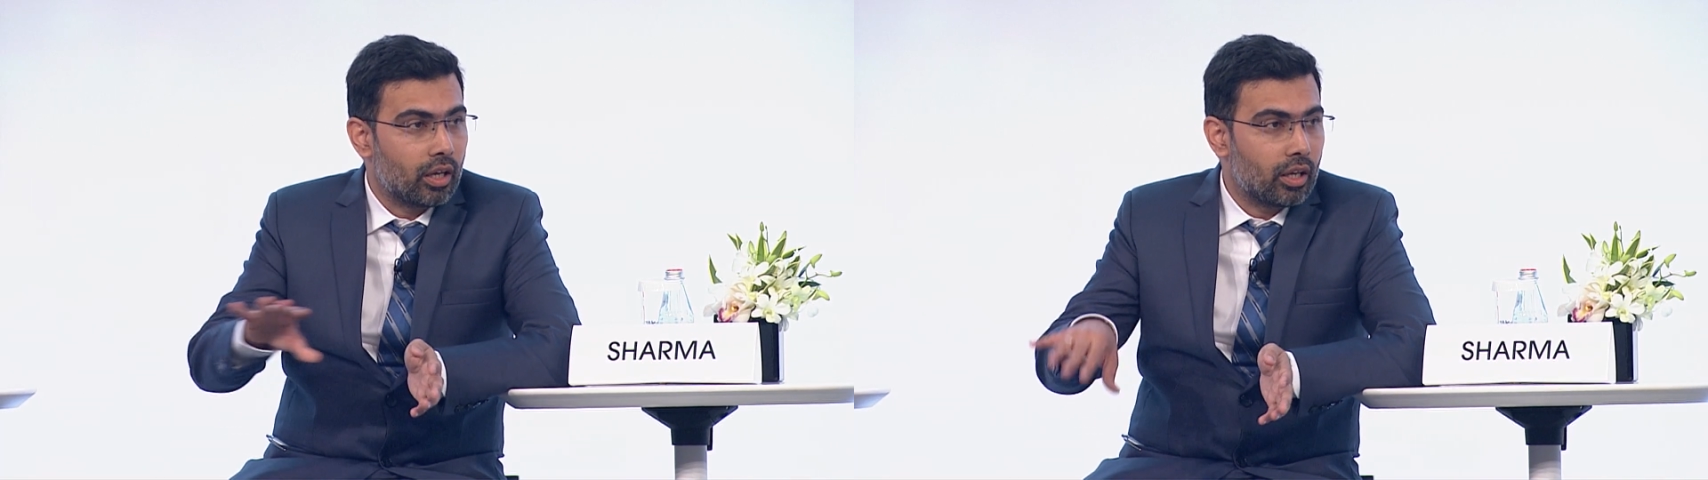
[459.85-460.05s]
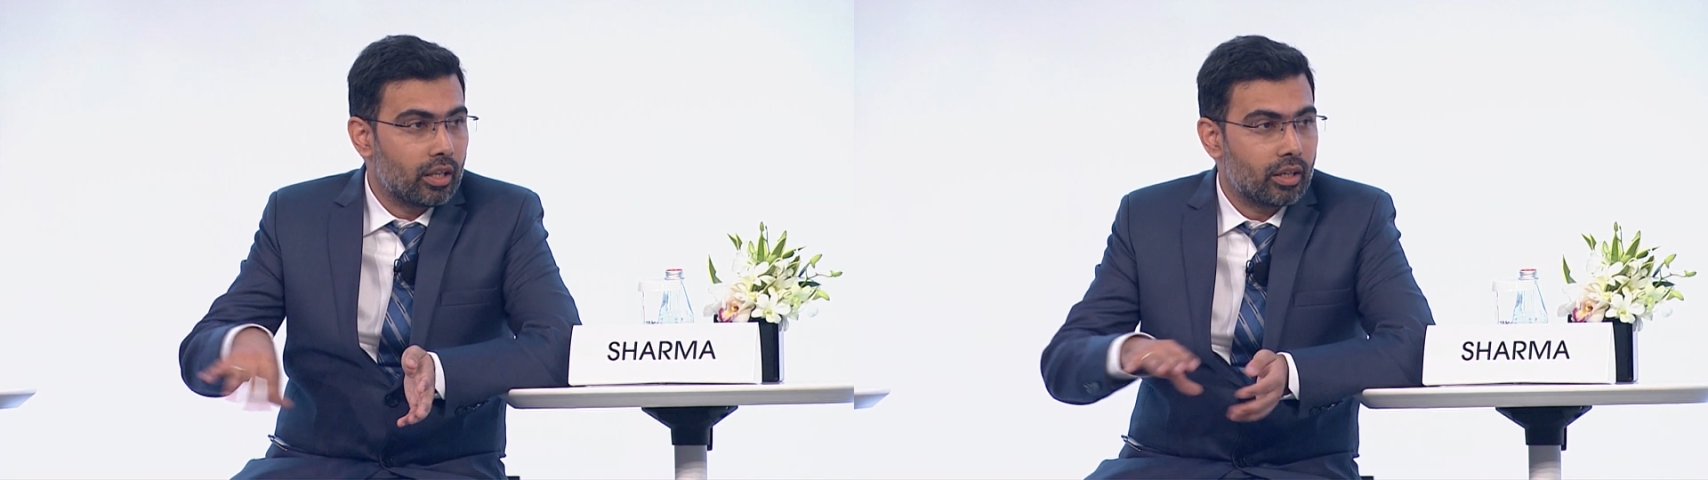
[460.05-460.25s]

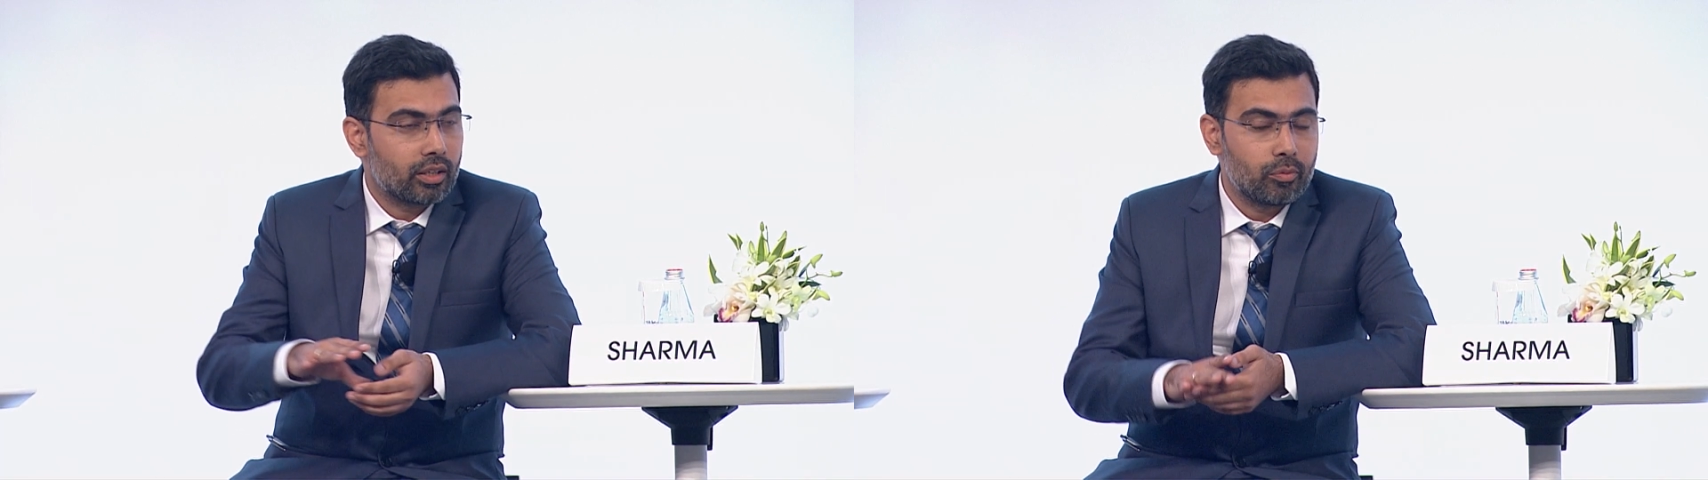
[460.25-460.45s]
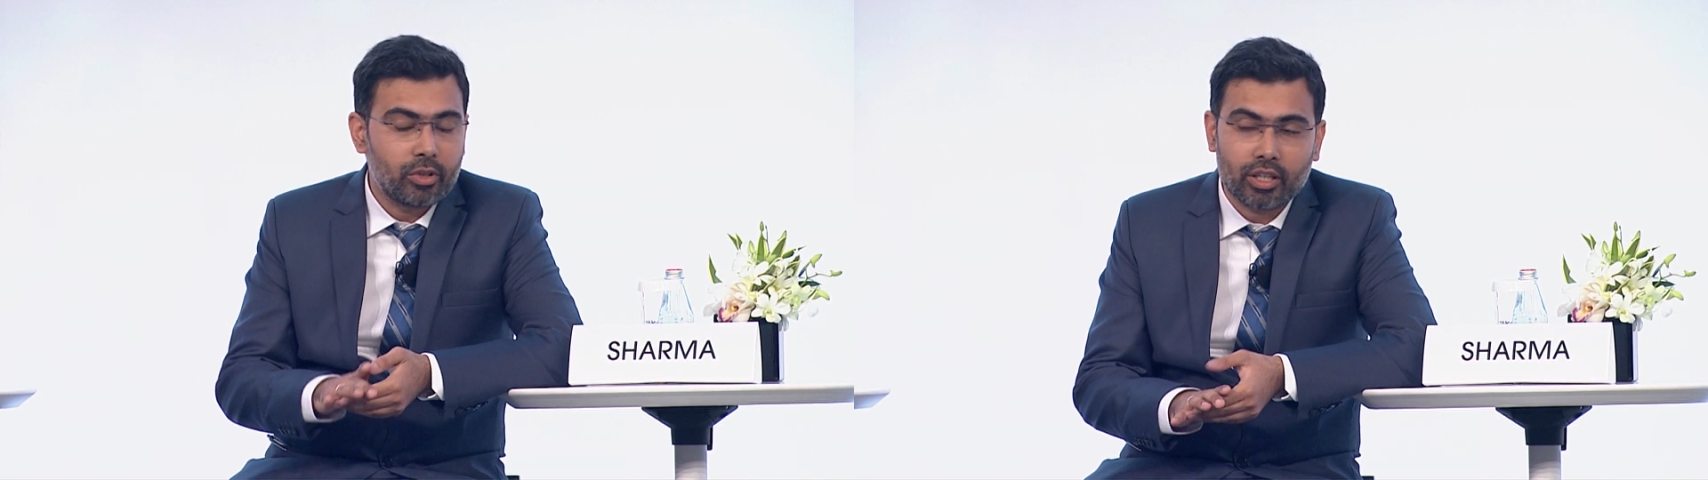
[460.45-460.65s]
in that
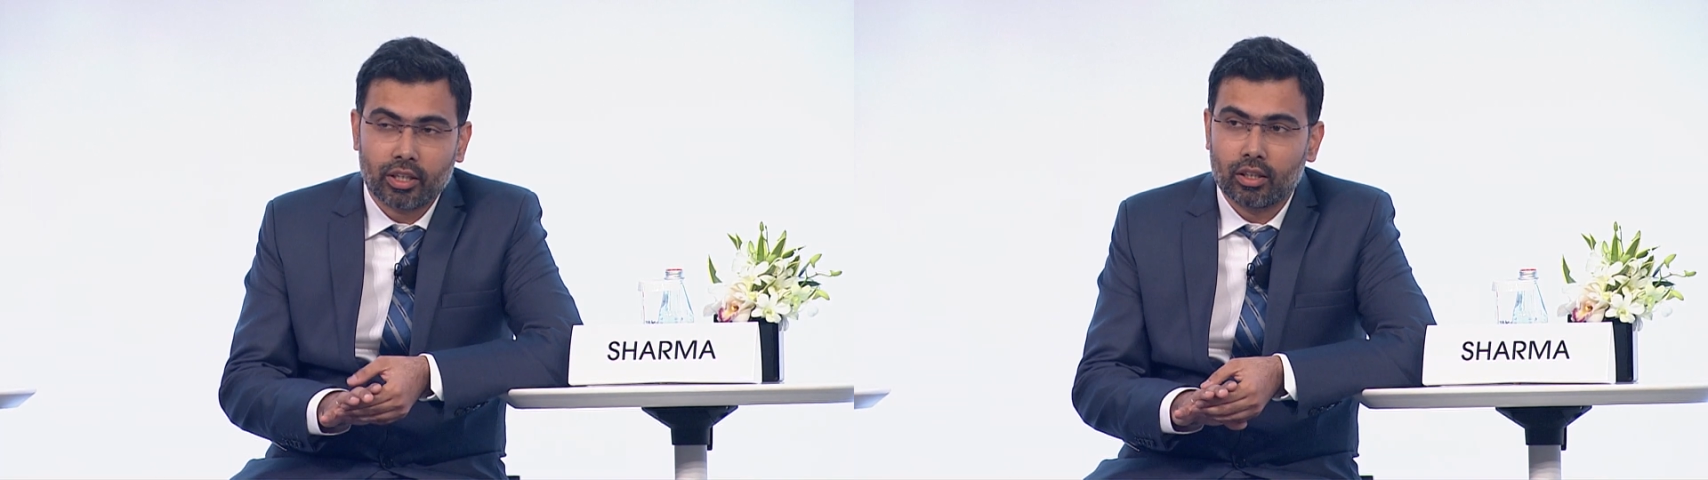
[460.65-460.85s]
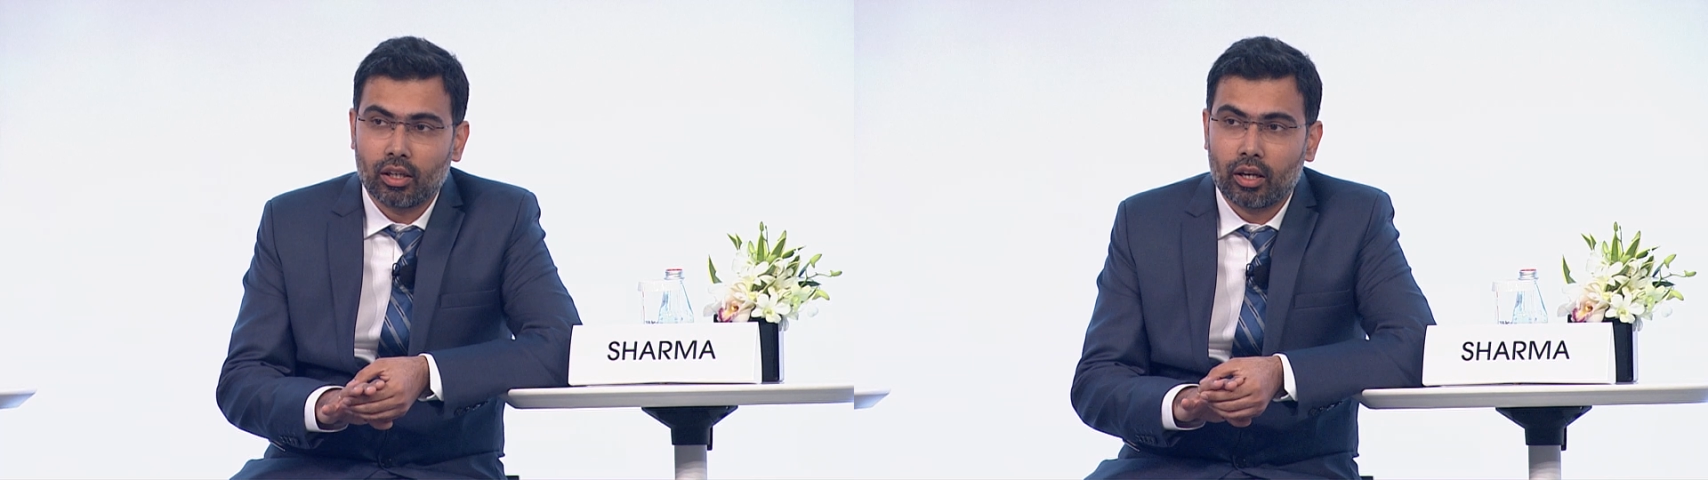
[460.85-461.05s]
community,
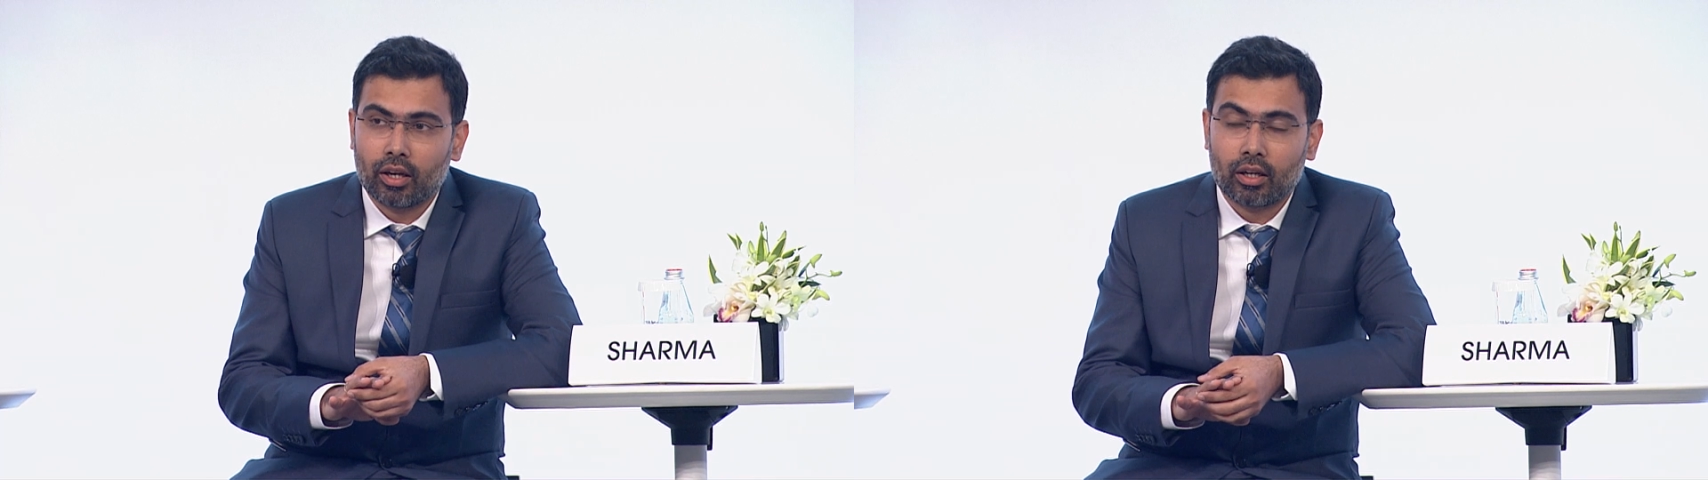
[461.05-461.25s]
and